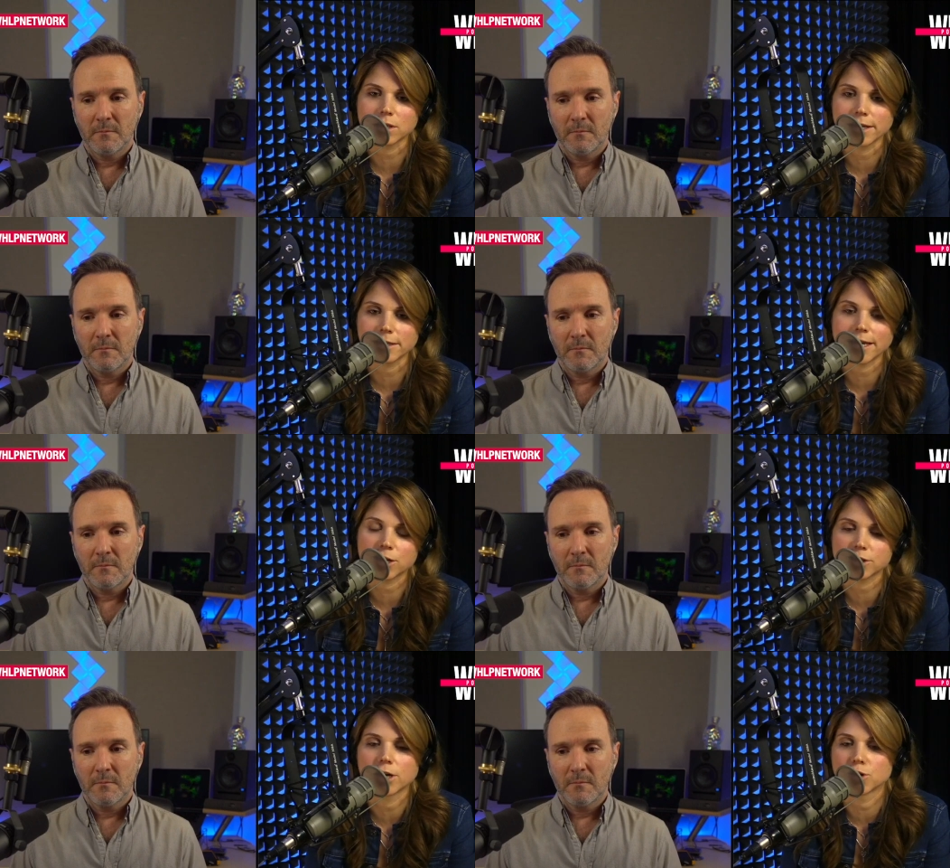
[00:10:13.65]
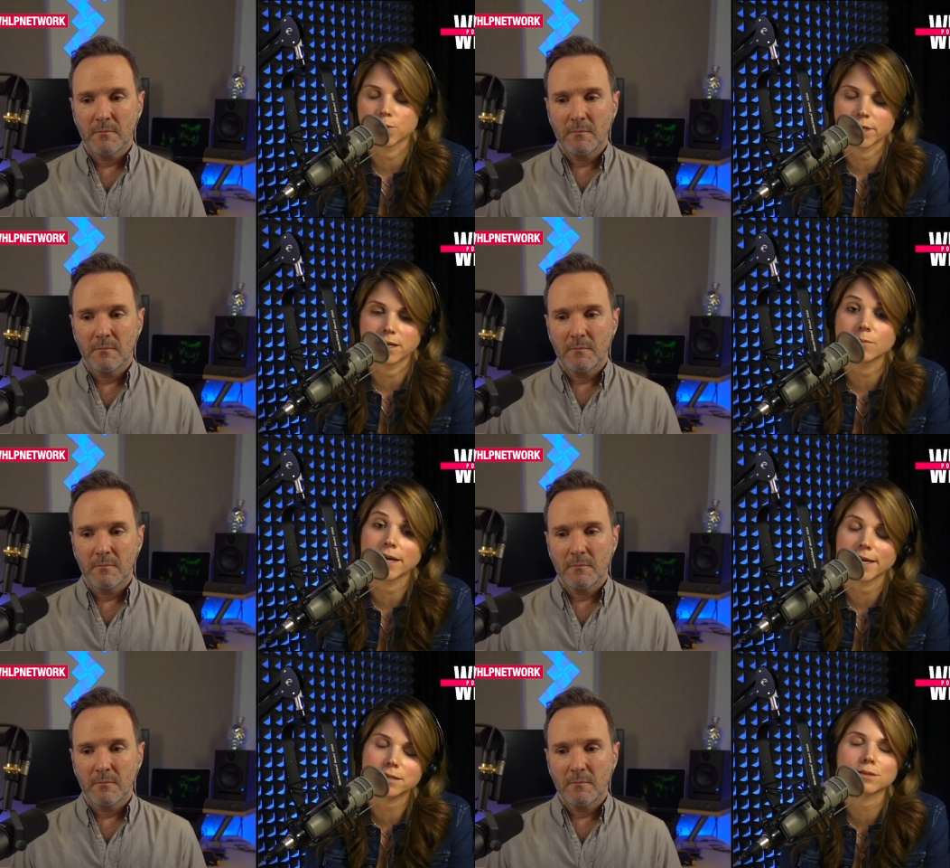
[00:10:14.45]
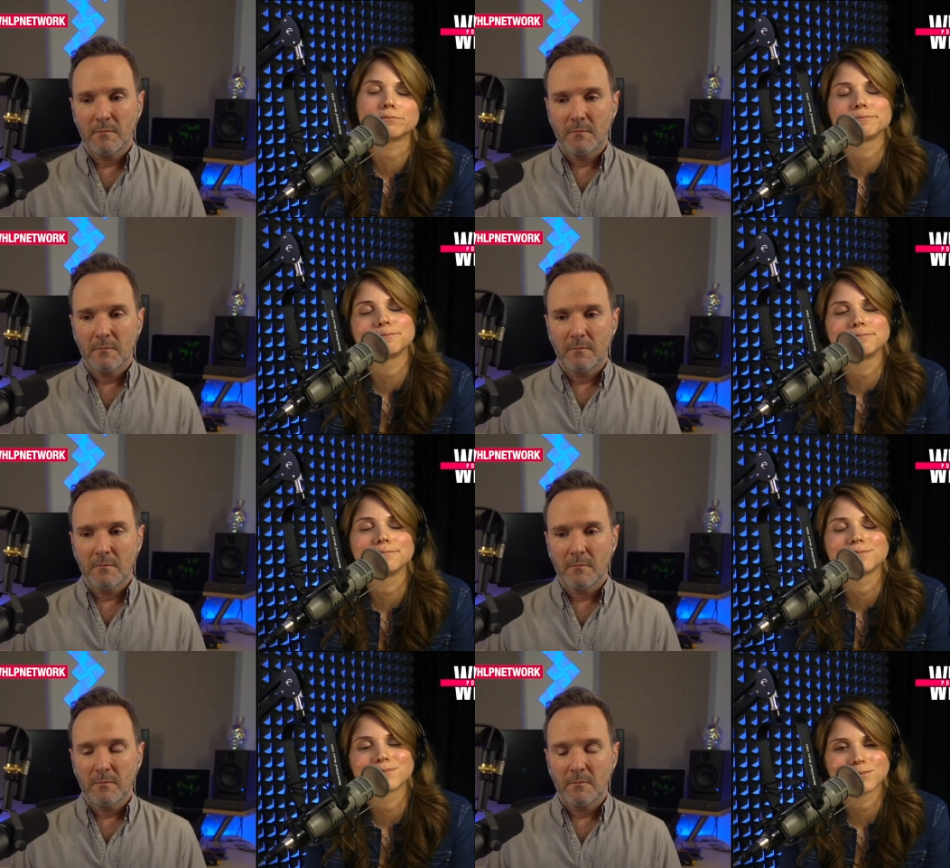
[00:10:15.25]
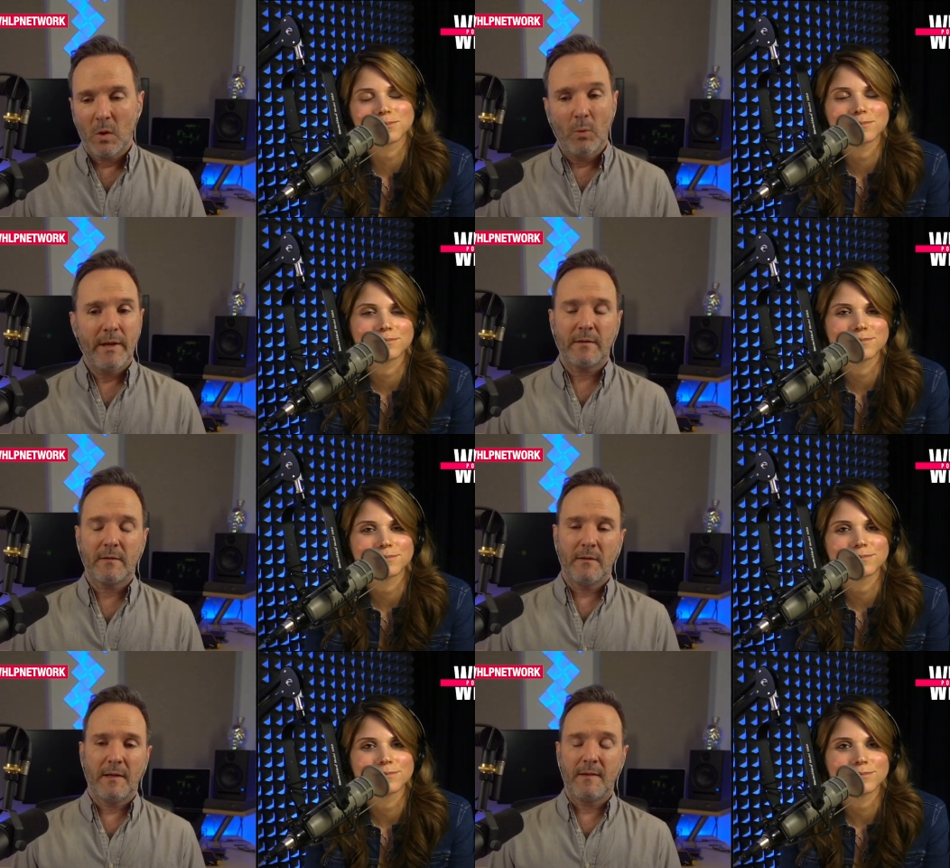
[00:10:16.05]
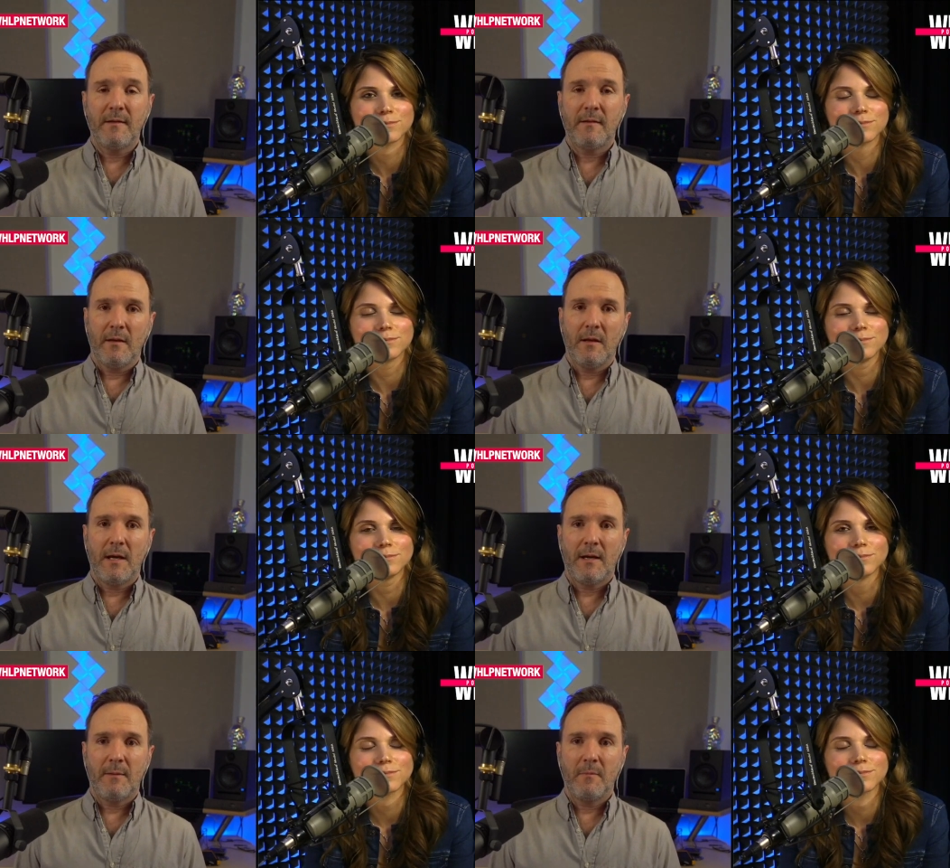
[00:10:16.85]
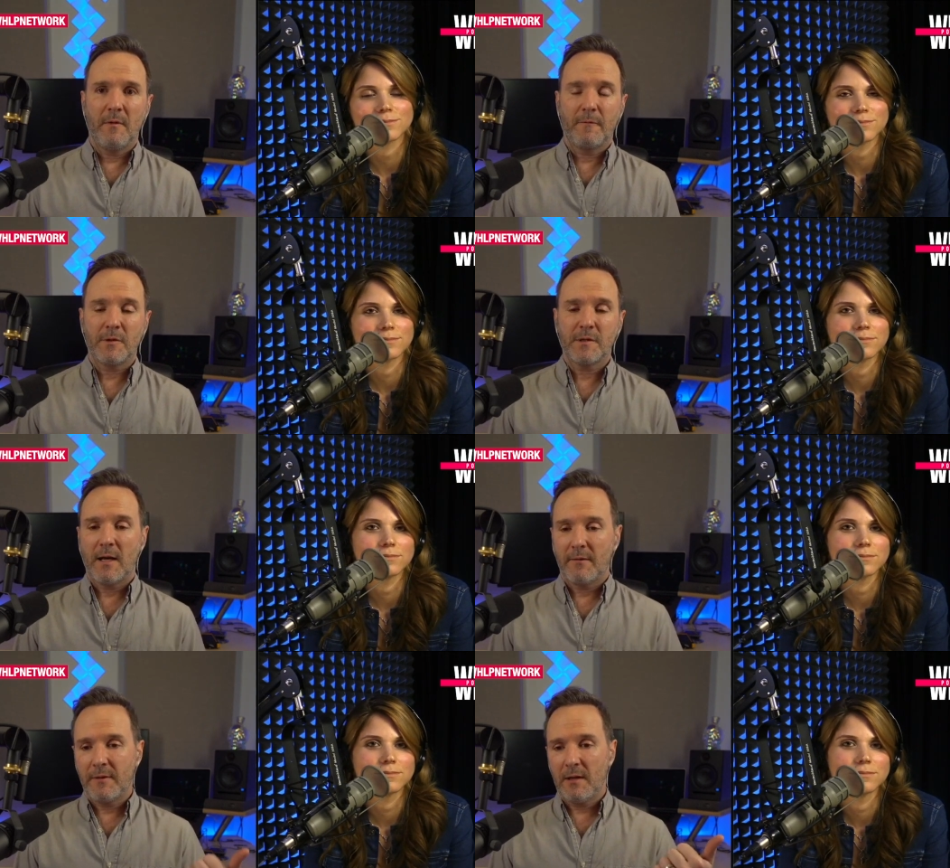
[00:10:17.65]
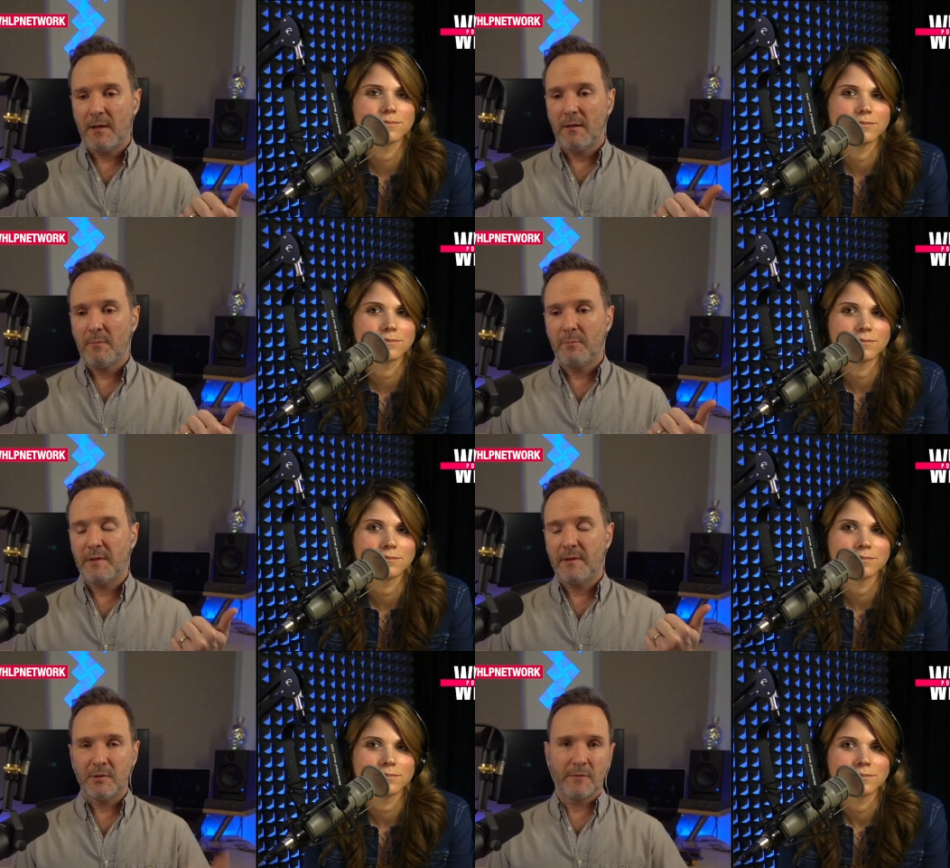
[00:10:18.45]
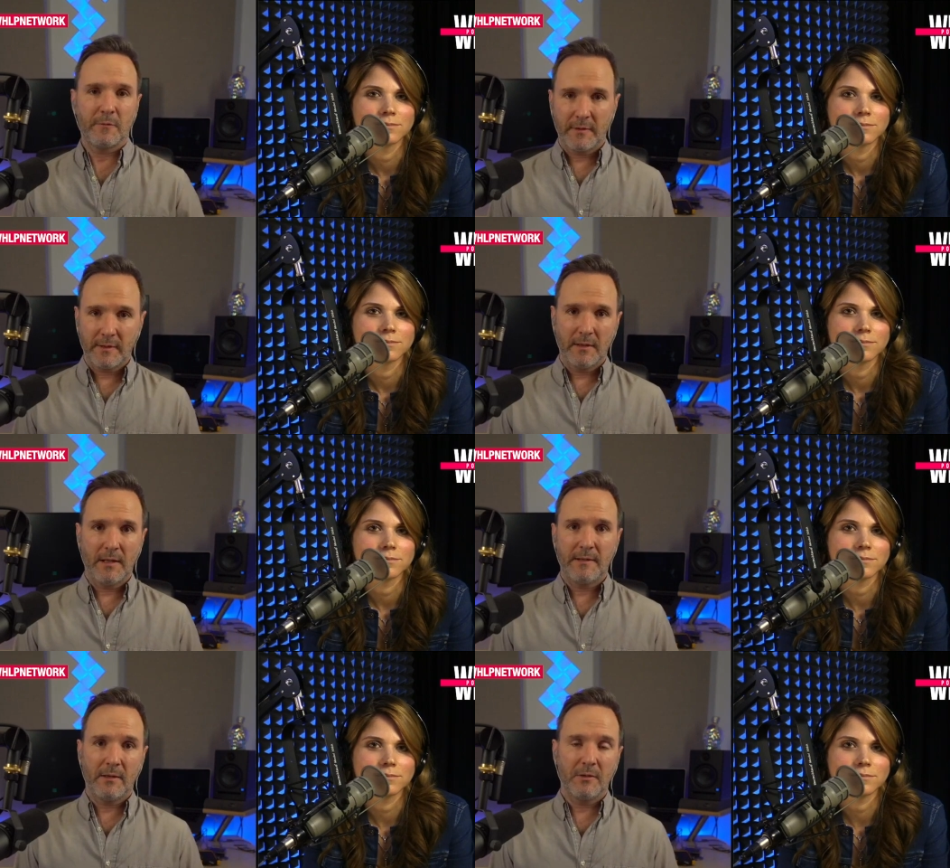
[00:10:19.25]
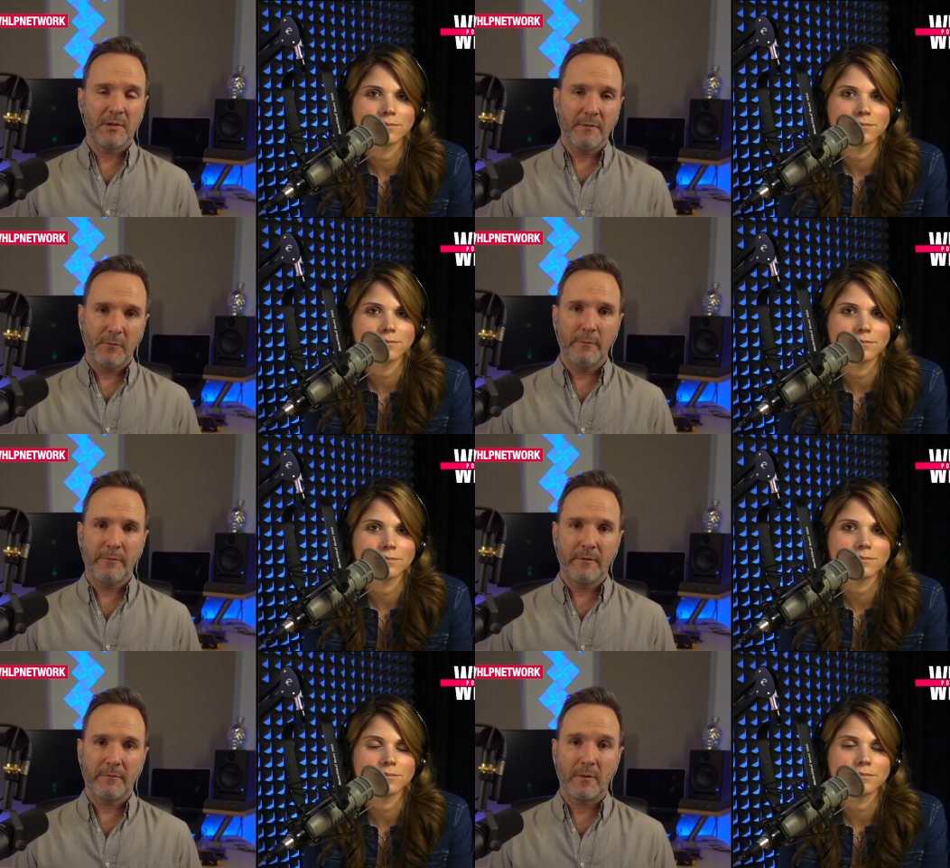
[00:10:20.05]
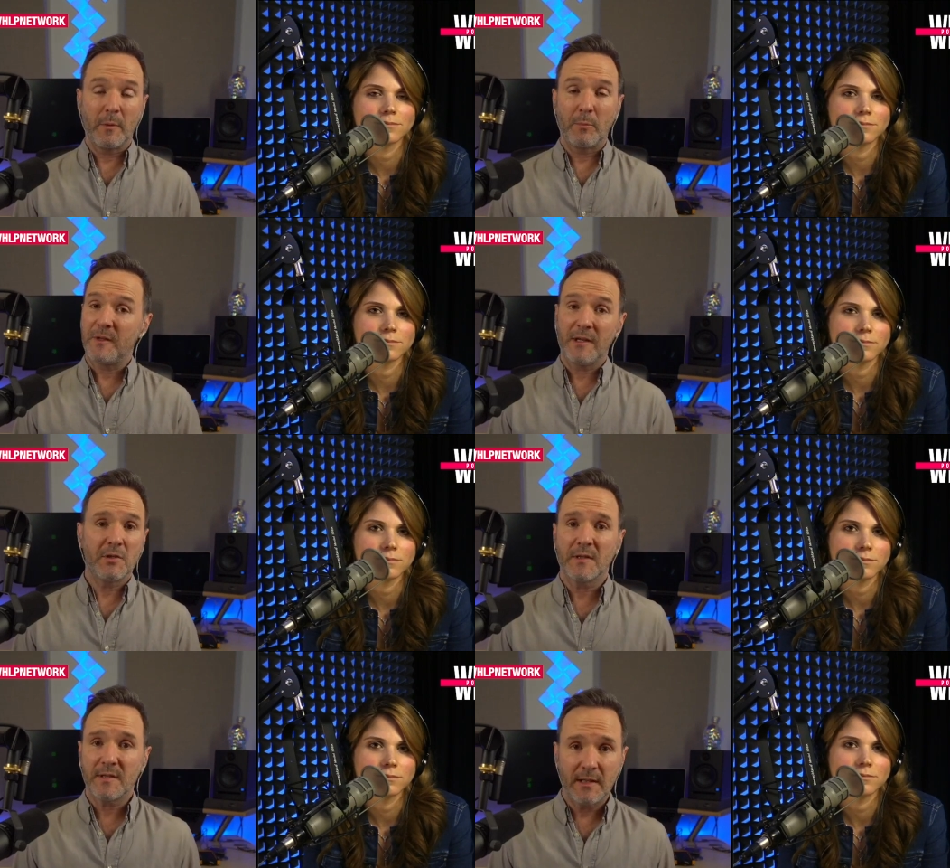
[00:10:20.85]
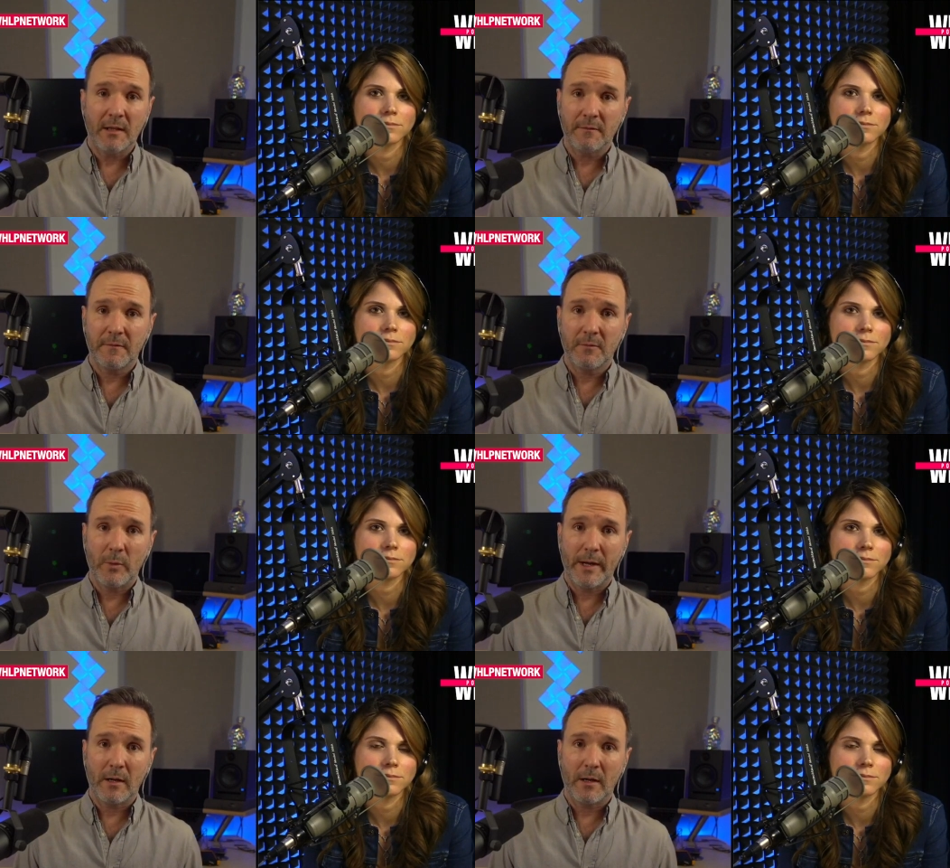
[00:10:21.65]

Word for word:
Speaker 1: likely actually 100% in my case.
Speaker 2: Well, that's easy. First off, the potential for telogen effluvium from the procedure itself,